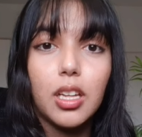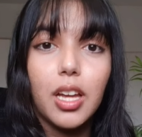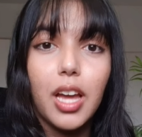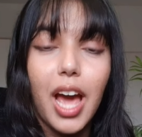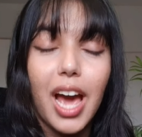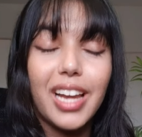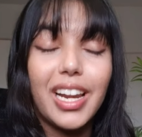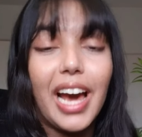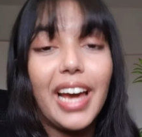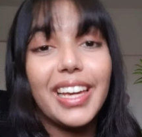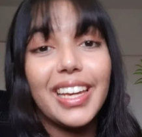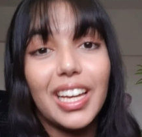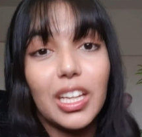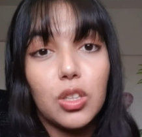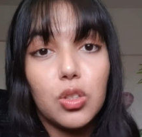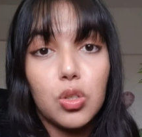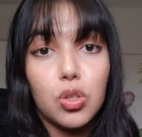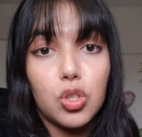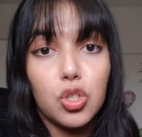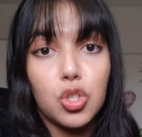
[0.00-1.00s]
And I get
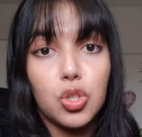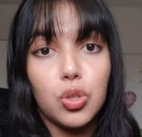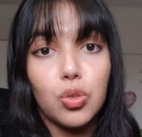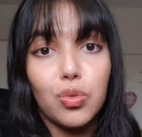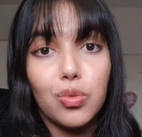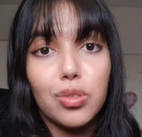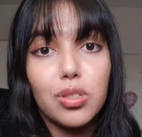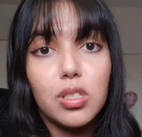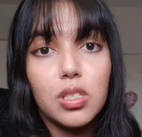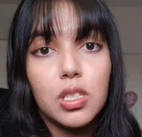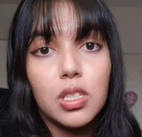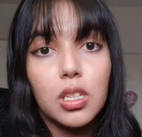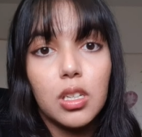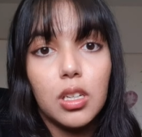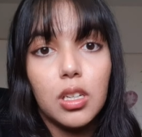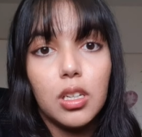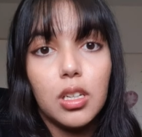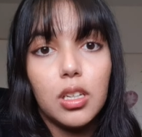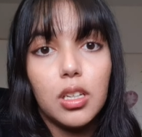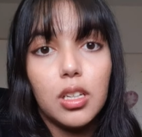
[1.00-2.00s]
to choose
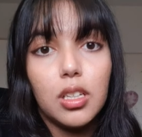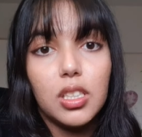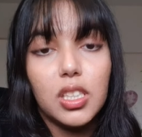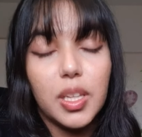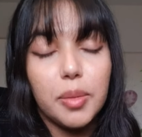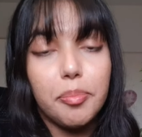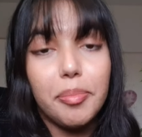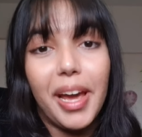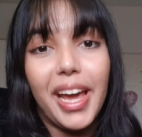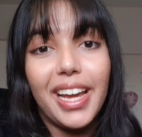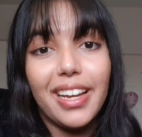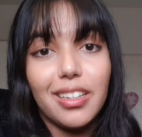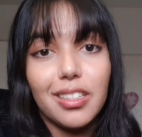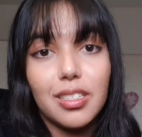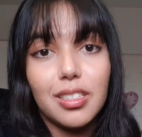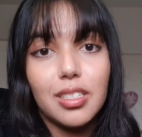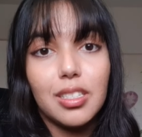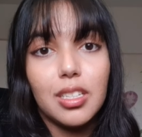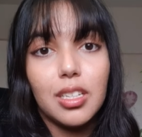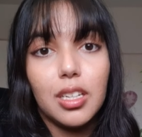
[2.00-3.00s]
the
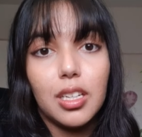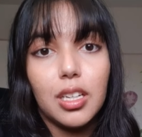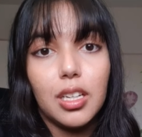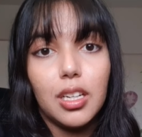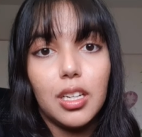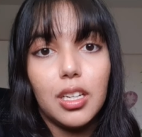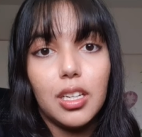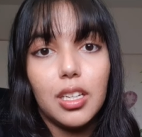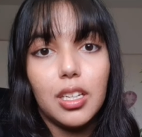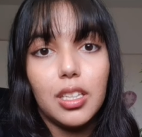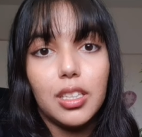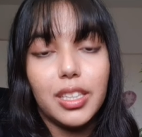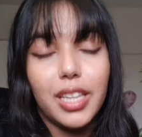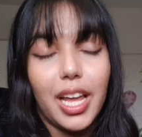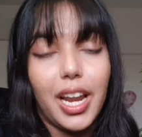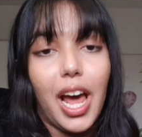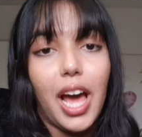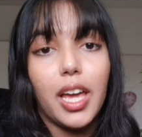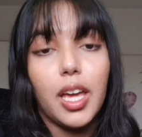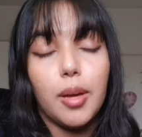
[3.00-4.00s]
pace that
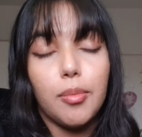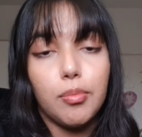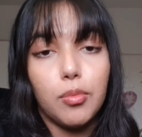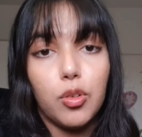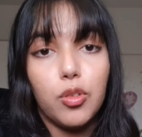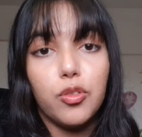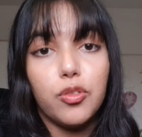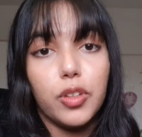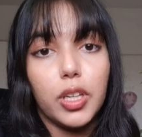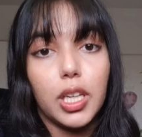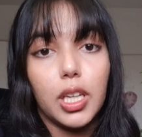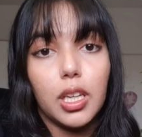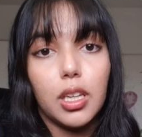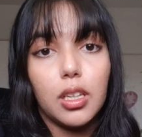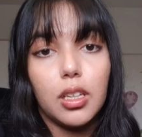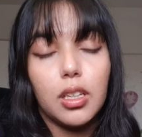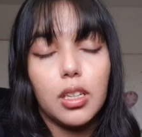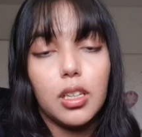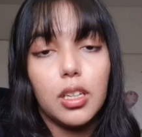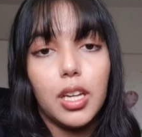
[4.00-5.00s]
I am moving
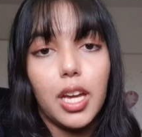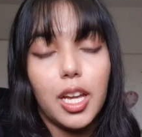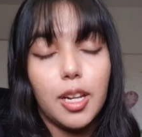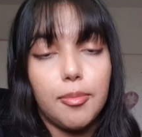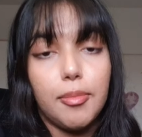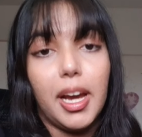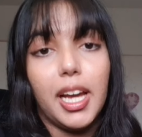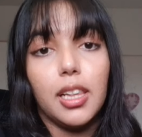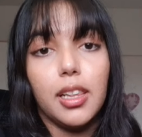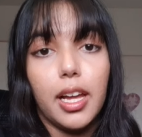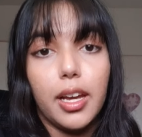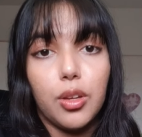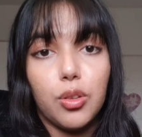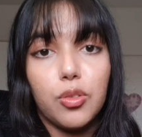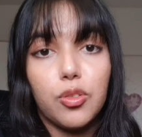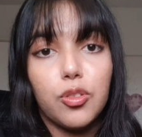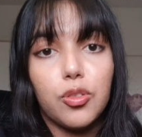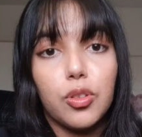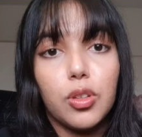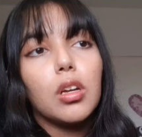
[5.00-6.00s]
in my
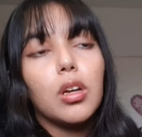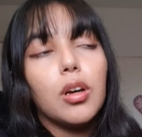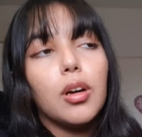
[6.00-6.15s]
life.